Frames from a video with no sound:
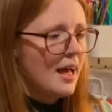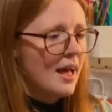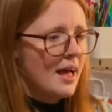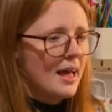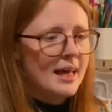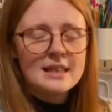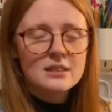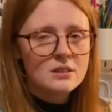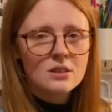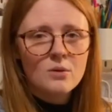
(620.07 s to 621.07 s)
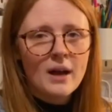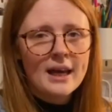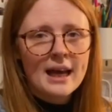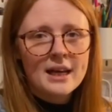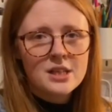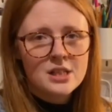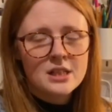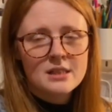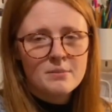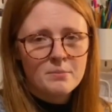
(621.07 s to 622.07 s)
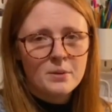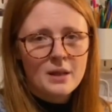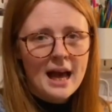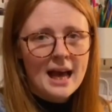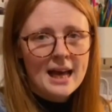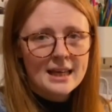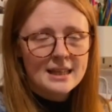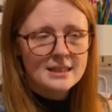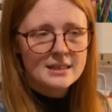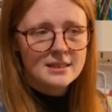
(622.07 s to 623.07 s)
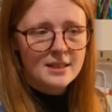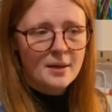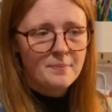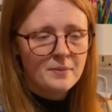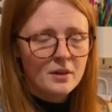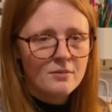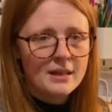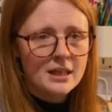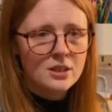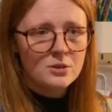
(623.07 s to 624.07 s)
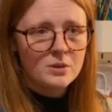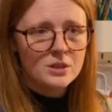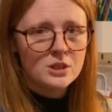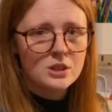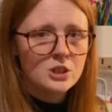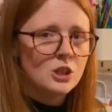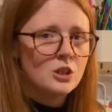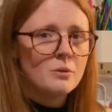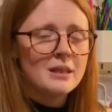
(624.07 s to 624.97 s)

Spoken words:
It's quite actually a simple hack. It's a really good one to do.